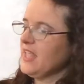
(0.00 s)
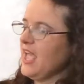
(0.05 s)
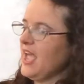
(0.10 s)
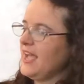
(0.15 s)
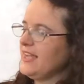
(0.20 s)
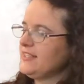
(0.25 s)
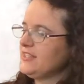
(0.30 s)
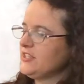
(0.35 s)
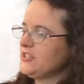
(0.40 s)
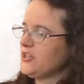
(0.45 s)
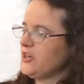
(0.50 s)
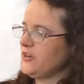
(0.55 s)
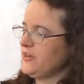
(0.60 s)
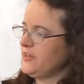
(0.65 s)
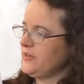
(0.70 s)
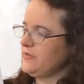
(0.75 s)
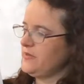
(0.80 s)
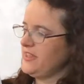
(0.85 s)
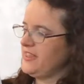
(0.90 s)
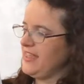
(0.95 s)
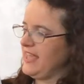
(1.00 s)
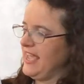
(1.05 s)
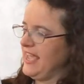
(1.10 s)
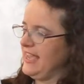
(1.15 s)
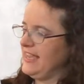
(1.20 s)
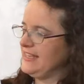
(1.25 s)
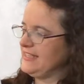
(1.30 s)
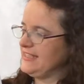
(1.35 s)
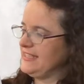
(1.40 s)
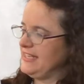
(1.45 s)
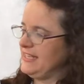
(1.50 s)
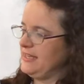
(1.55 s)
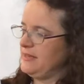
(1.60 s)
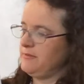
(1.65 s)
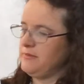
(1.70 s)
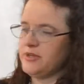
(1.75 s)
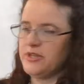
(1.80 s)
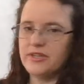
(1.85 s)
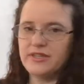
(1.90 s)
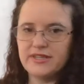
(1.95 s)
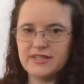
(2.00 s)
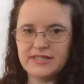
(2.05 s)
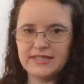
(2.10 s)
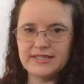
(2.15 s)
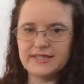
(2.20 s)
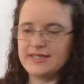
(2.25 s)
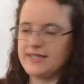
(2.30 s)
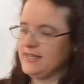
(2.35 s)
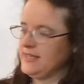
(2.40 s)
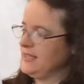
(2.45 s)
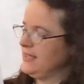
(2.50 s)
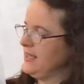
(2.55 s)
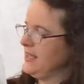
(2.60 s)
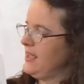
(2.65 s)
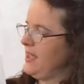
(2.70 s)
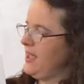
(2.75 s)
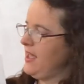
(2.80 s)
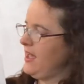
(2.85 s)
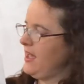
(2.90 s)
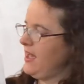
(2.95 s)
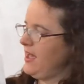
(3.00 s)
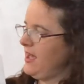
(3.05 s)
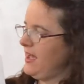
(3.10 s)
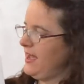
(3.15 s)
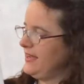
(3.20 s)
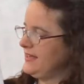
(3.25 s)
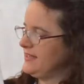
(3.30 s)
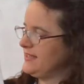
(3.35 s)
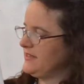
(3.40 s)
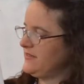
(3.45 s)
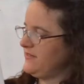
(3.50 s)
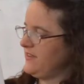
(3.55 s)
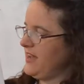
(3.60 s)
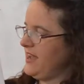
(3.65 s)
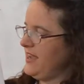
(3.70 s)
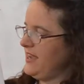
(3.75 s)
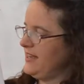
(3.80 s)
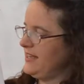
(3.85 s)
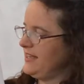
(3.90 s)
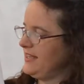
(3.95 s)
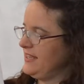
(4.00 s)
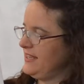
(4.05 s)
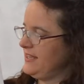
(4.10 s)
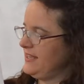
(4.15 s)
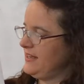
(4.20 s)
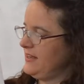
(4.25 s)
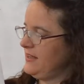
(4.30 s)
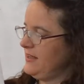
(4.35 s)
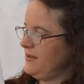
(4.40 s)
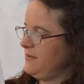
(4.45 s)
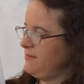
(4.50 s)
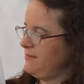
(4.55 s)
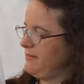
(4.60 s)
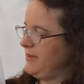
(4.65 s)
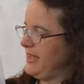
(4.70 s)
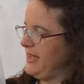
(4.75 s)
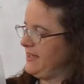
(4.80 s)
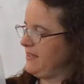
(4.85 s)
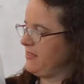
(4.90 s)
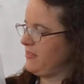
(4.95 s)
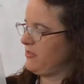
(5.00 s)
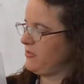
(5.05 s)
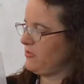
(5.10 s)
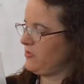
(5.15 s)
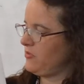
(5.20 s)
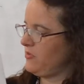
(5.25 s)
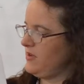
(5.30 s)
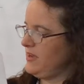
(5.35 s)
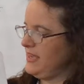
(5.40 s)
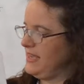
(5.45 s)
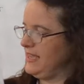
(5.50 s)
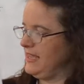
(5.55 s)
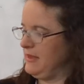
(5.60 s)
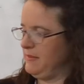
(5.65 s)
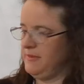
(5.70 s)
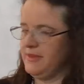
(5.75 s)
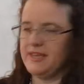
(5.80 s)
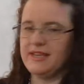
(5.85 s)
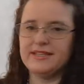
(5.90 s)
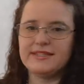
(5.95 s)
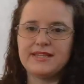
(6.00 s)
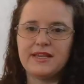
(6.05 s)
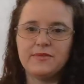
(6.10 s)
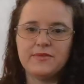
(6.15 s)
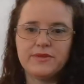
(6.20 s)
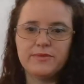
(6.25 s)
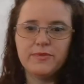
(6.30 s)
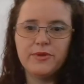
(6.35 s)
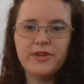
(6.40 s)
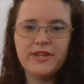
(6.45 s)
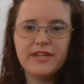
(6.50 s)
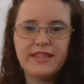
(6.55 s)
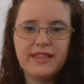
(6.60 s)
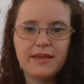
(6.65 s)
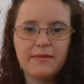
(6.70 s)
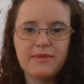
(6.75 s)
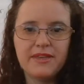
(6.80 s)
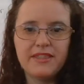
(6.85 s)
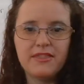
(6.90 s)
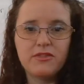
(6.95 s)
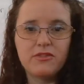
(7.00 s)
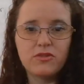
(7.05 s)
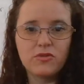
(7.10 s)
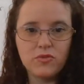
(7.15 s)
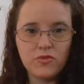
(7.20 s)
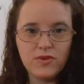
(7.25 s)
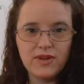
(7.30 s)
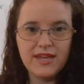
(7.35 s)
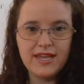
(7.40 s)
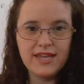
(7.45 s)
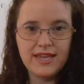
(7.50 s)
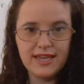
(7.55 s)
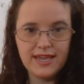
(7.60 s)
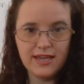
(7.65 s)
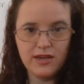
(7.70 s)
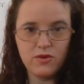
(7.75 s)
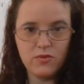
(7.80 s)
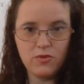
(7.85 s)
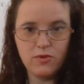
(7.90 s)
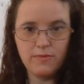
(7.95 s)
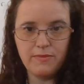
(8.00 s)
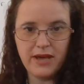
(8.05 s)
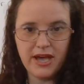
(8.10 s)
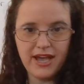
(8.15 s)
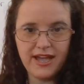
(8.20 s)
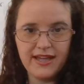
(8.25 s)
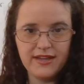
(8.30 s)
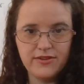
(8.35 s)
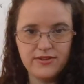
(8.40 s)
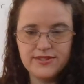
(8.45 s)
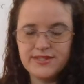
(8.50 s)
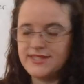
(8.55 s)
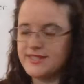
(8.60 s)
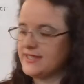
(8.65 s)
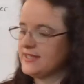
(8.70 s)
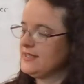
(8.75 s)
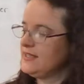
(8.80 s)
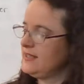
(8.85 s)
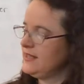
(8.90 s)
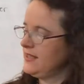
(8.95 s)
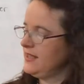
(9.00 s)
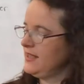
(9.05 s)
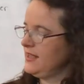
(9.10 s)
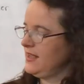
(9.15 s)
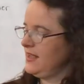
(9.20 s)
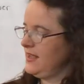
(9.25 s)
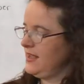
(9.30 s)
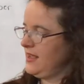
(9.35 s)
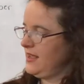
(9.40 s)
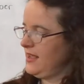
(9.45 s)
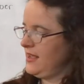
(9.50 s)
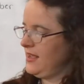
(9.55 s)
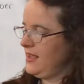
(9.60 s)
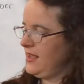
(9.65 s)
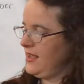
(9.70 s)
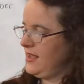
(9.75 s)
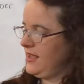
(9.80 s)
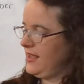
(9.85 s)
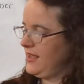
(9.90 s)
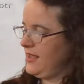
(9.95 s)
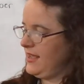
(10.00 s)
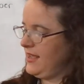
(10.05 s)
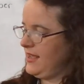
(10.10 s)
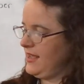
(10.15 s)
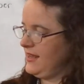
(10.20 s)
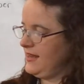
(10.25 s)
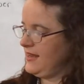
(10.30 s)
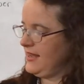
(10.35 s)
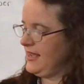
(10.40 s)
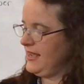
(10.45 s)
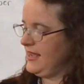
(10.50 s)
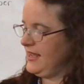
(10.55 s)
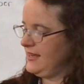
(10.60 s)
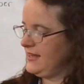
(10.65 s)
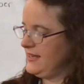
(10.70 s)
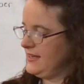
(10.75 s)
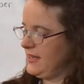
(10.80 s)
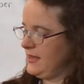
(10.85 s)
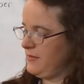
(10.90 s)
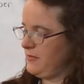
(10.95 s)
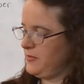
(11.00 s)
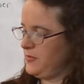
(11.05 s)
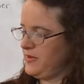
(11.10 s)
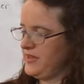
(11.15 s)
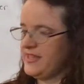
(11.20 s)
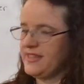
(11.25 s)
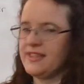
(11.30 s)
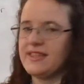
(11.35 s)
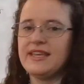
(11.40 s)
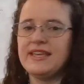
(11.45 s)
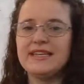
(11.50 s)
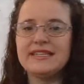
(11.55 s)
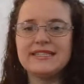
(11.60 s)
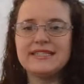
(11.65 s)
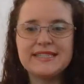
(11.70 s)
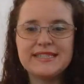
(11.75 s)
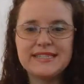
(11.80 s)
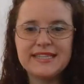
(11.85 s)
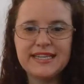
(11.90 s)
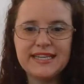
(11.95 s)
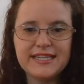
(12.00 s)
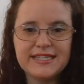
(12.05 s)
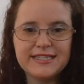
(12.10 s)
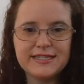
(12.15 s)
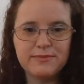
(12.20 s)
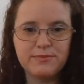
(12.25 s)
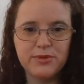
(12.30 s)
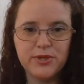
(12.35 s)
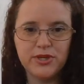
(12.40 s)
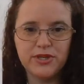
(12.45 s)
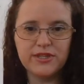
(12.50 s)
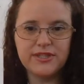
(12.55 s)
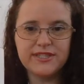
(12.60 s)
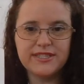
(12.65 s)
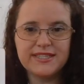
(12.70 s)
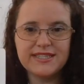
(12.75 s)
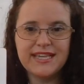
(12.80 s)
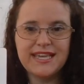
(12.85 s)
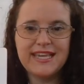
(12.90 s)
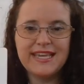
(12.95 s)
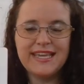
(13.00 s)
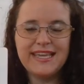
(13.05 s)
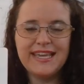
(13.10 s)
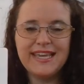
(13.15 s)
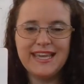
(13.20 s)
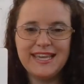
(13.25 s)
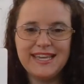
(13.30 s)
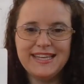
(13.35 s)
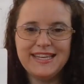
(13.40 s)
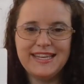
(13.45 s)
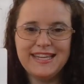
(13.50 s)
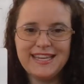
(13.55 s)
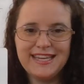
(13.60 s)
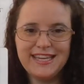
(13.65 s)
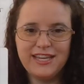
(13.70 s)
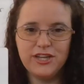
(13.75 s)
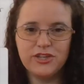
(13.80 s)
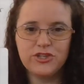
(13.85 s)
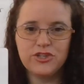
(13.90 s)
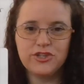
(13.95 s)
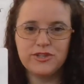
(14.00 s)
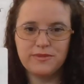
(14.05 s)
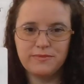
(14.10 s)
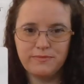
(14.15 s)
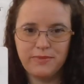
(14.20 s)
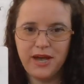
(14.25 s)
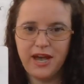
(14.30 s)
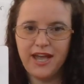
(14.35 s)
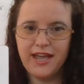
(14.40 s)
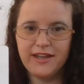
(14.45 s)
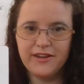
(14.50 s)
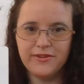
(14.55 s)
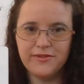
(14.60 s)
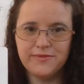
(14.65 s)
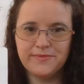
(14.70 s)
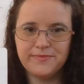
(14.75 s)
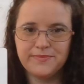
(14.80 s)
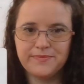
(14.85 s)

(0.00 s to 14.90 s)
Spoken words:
I started with 18 books. I divided by 3 because I was putting them in 3 equal piles. And I ended up with 6 books in each pile.